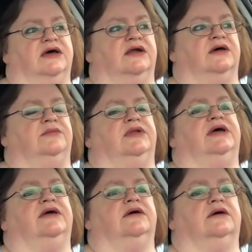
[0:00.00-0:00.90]
And I'm
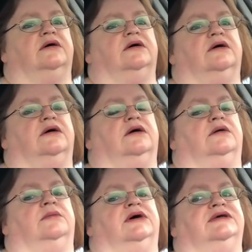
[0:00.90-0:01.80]
like,
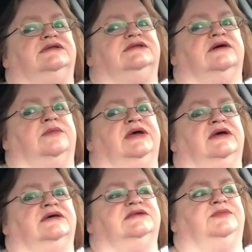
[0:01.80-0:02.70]
my
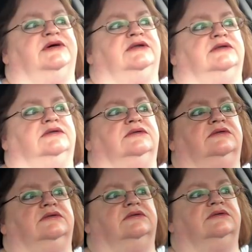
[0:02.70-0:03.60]
stomach has been
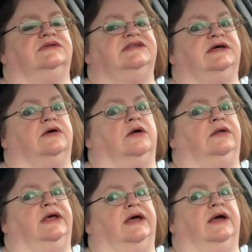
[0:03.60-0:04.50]
sick all
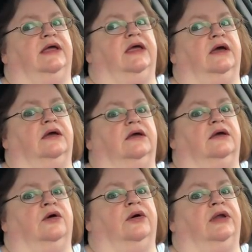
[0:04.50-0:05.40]
day. I can't
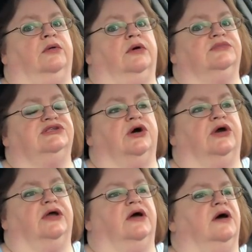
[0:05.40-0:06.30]
go anywhere. I'm
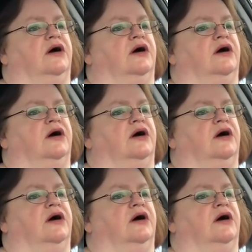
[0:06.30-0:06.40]
sorry.